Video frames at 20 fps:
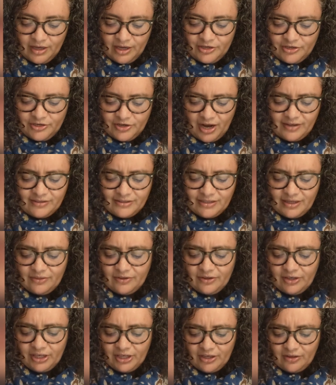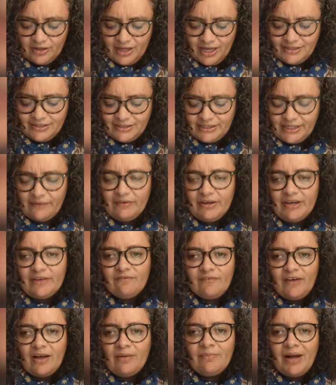He drives down the hill at
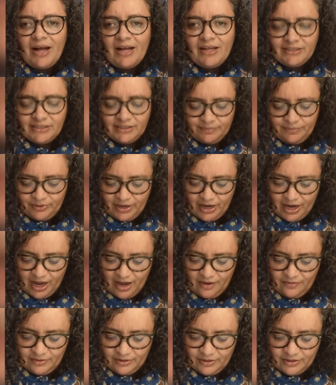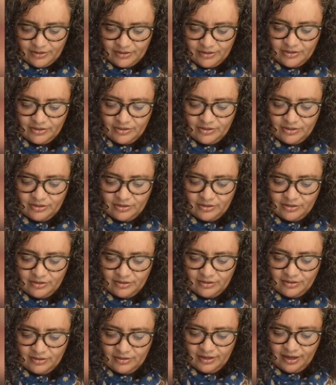75 miles per hour
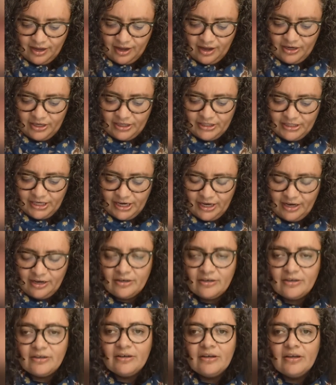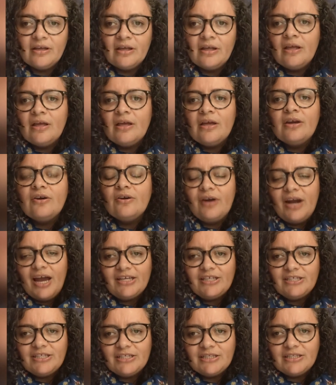on a dare,
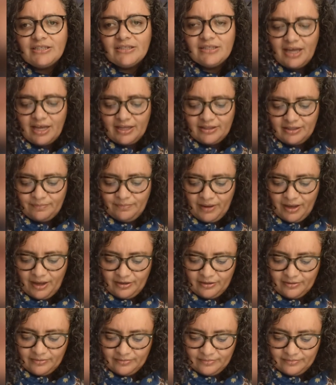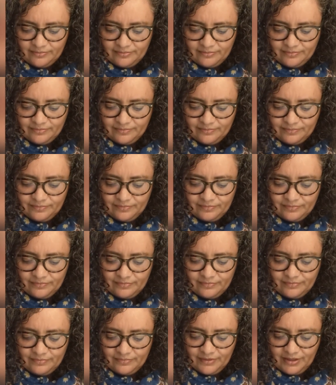crashes at the bottom.
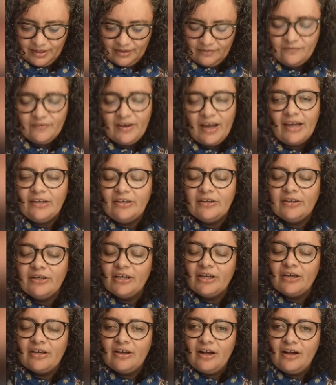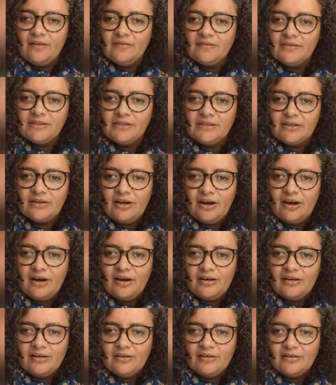A fire engulfs the
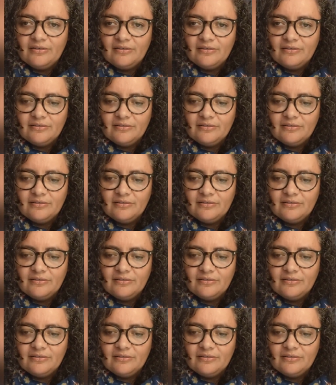car.